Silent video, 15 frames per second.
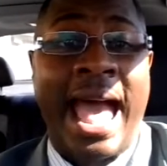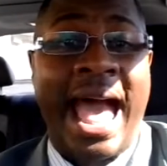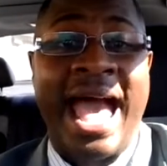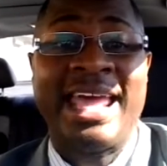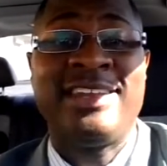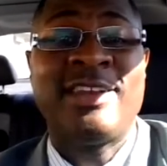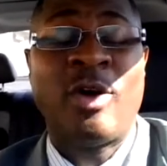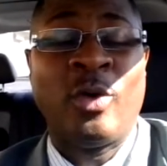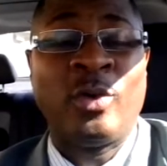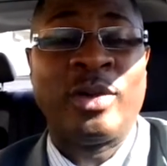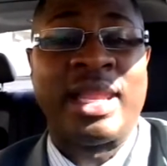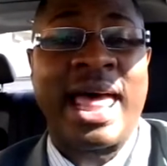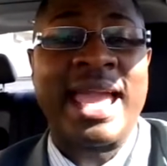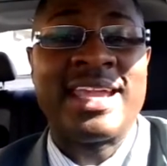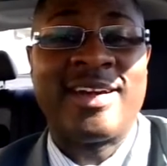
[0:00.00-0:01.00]
I don't
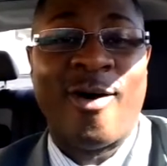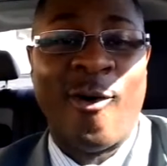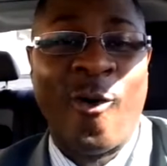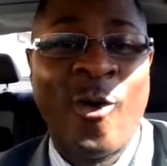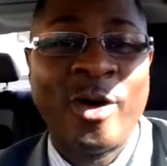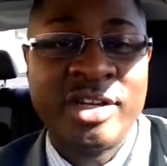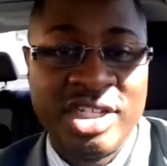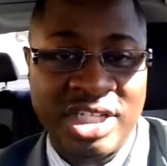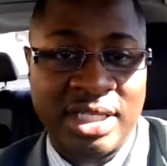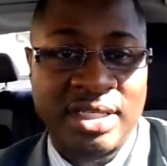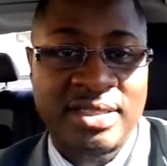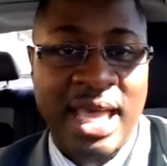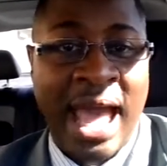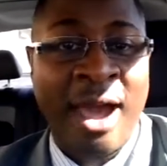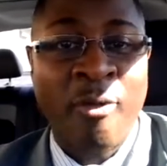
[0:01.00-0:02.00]
like
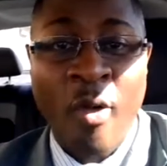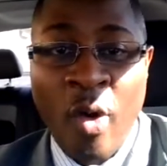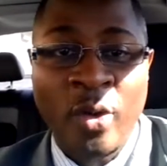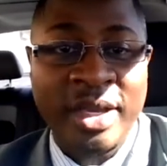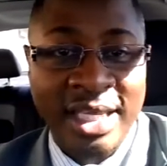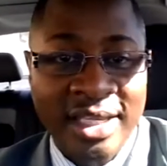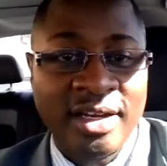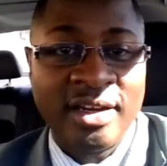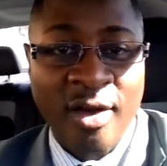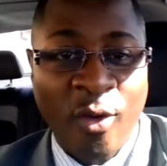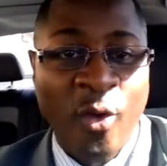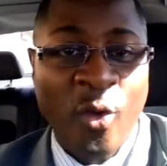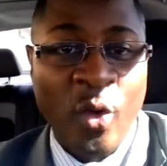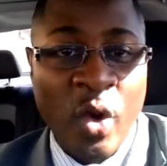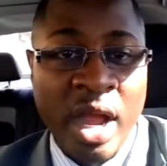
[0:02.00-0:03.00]
oranges. I won't eat an
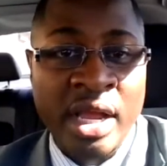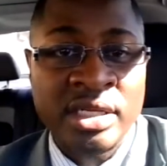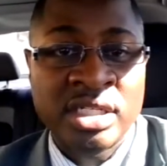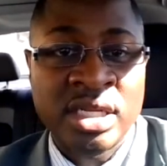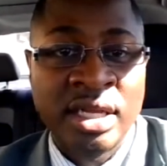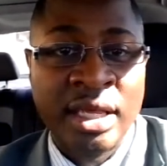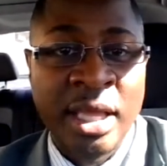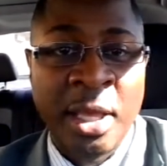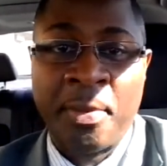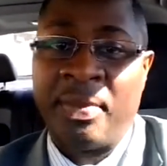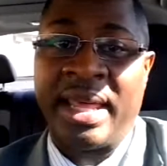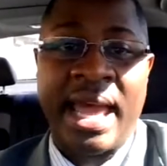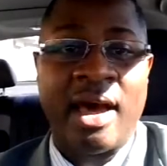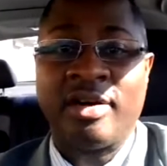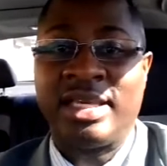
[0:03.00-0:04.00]
orange
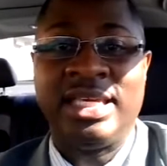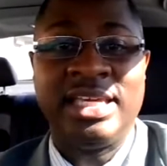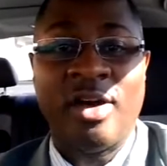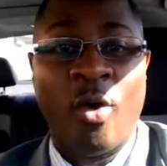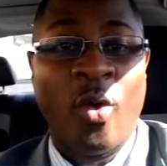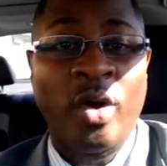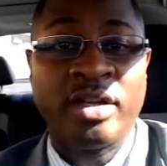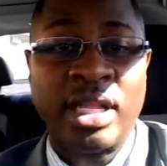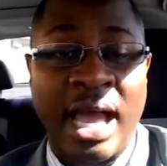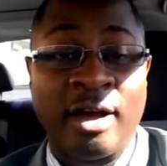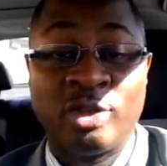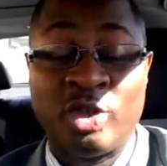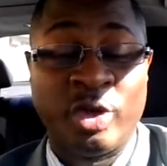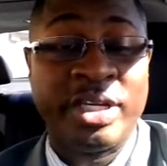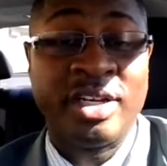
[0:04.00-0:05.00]
but I'll eat orange,
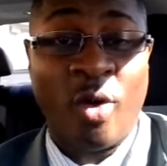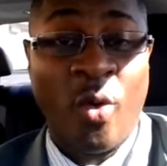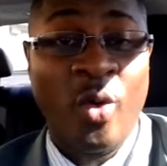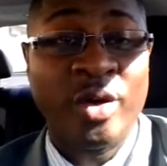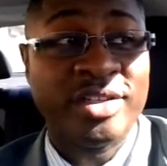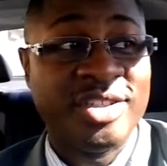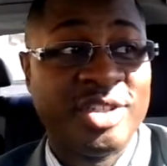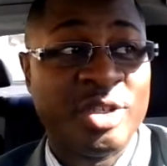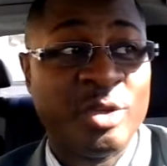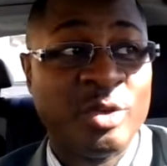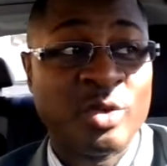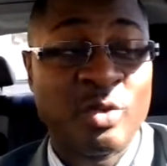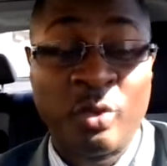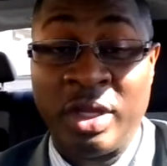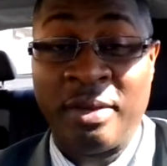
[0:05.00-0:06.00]
I'll drink orange
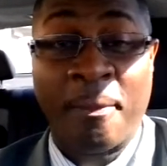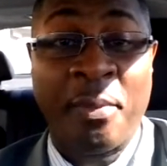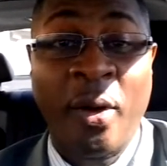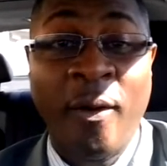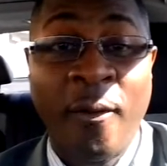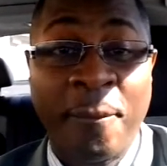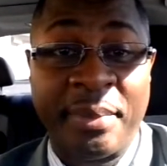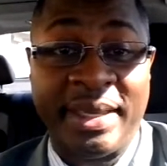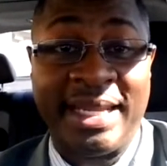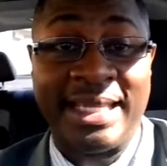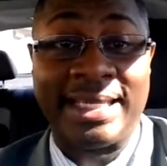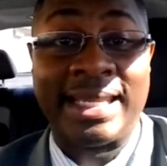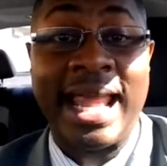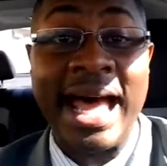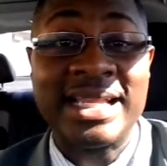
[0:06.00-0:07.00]
juice with pulp in
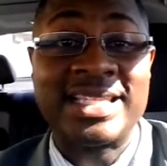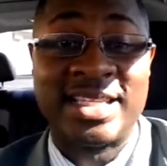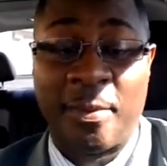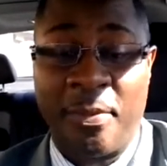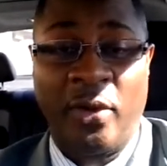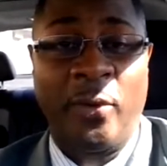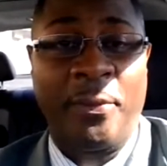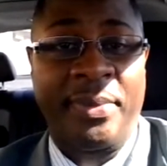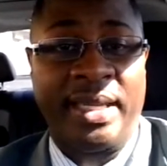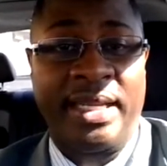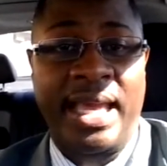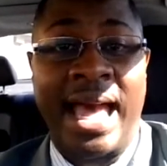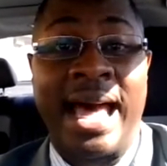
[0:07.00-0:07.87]
it, lots of pulp in it.